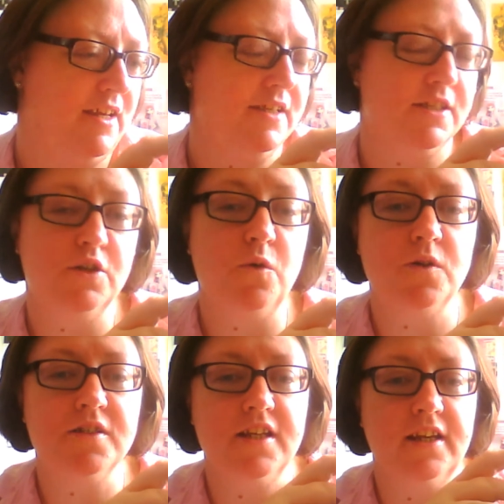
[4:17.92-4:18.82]
in
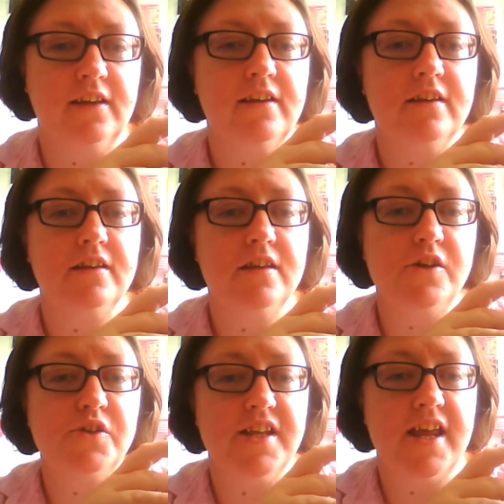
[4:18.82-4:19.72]
stores in
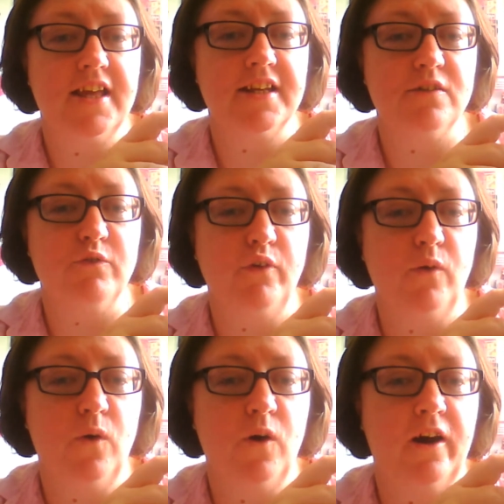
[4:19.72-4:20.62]
New Zealand
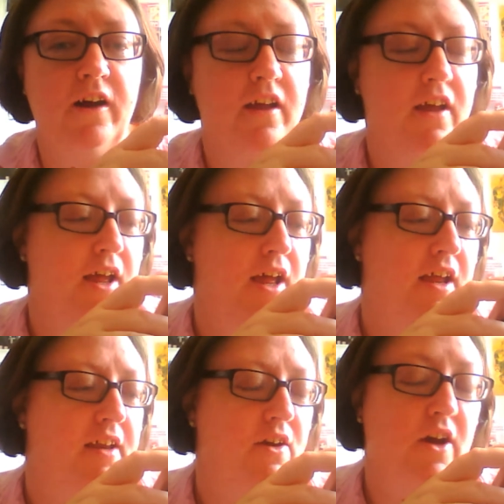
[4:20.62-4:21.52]
for
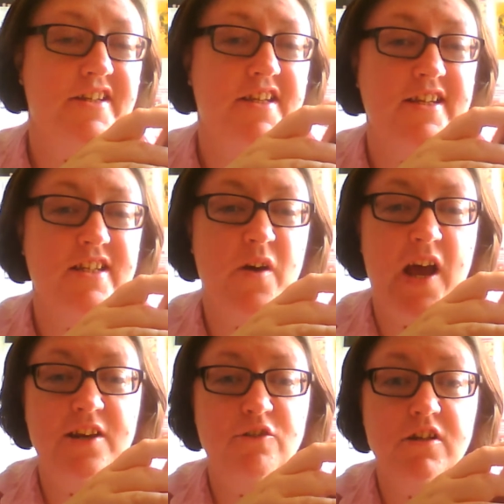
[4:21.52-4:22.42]
90 to
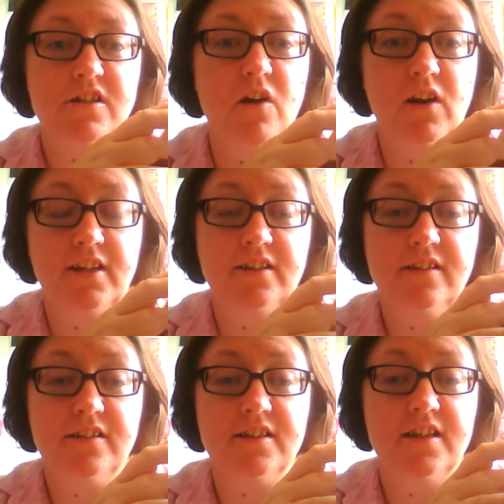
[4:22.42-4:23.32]
$100.
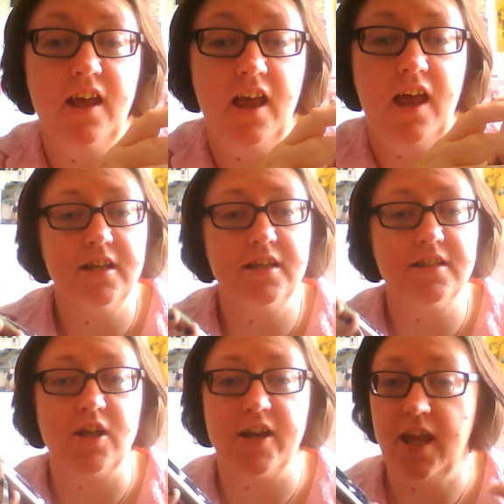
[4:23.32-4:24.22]

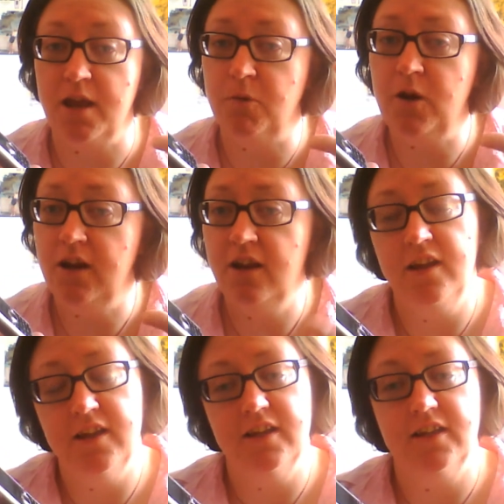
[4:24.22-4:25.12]
It's got a camera
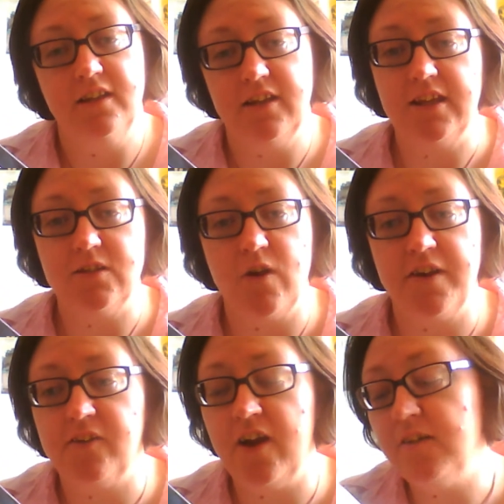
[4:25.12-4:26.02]
takes
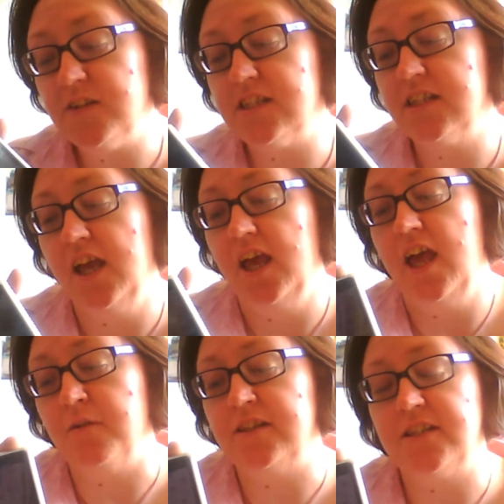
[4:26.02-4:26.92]
photographs,
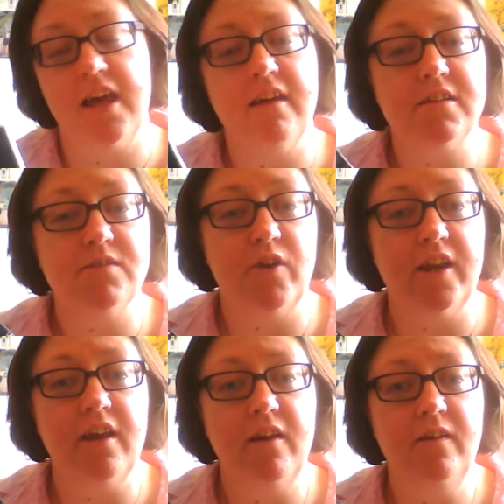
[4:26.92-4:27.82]
it takes
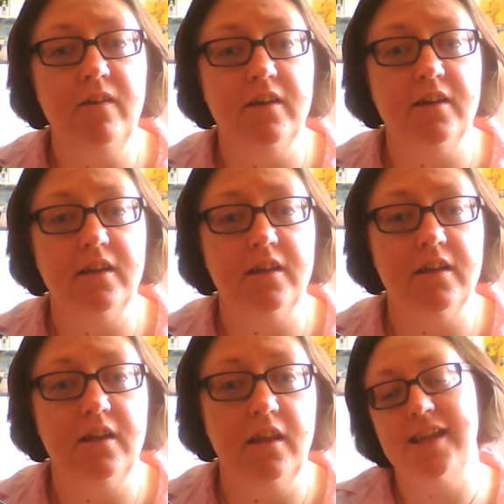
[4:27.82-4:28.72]
video,
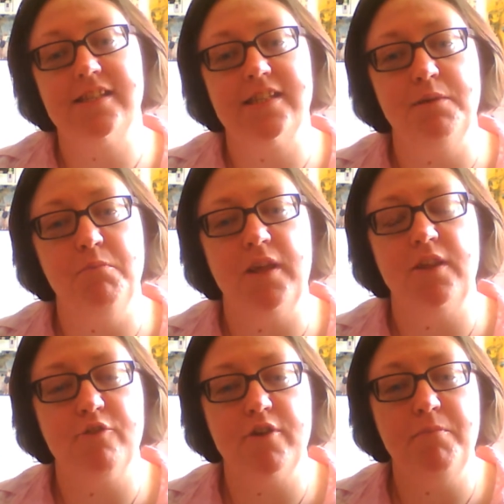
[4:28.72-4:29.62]
there's an
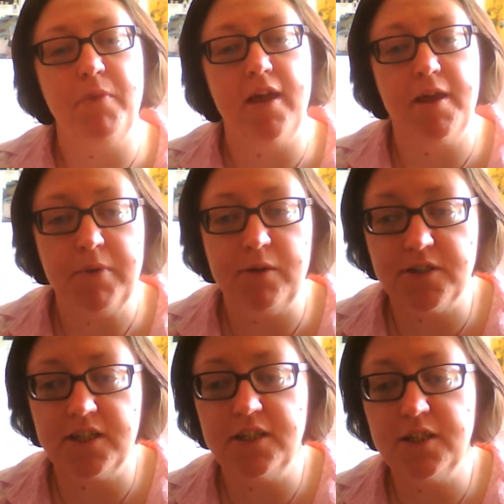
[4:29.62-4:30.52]
MP3 player built
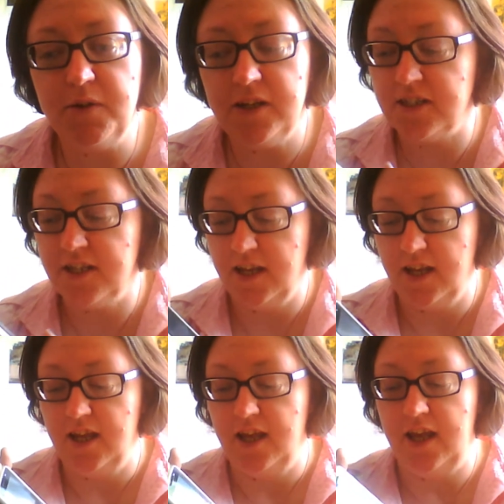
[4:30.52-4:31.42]
into it,
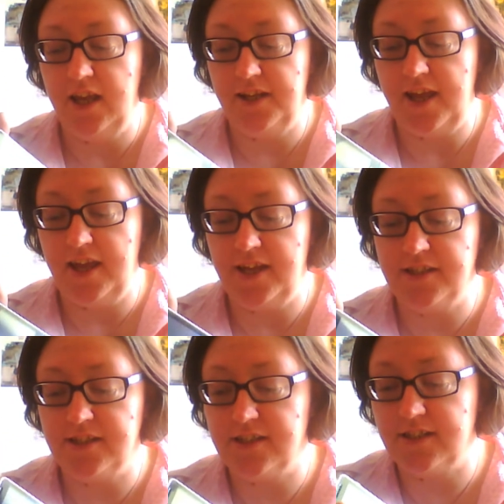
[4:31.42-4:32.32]
it has